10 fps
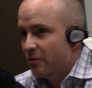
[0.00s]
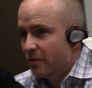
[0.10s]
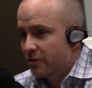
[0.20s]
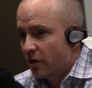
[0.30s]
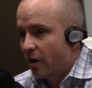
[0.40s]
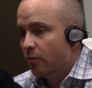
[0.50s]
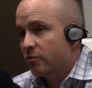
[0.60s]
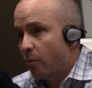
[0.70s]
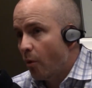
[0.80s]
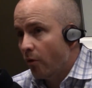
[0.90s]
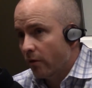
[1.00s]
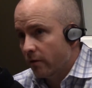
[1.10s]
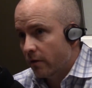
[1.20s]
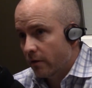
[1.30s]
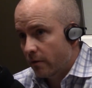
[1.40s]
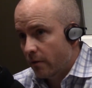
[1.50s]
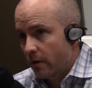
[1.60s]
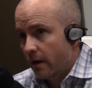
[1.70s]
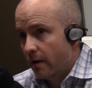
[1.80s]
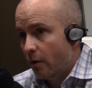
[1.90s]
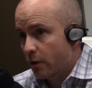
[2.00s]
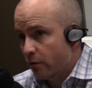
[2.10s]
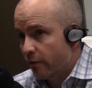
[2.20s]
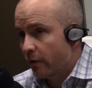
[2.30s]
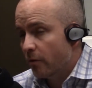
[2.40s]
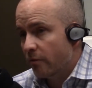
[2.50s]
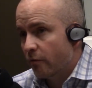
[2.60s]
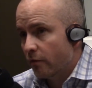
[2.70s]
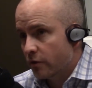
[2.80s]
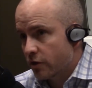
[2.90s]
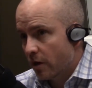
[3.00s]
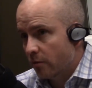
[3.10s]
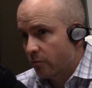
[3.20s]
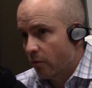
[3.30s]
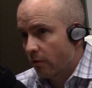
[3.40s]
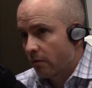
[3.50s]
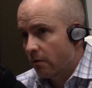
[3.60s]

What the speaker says: the child was born, or you found out before the child was born.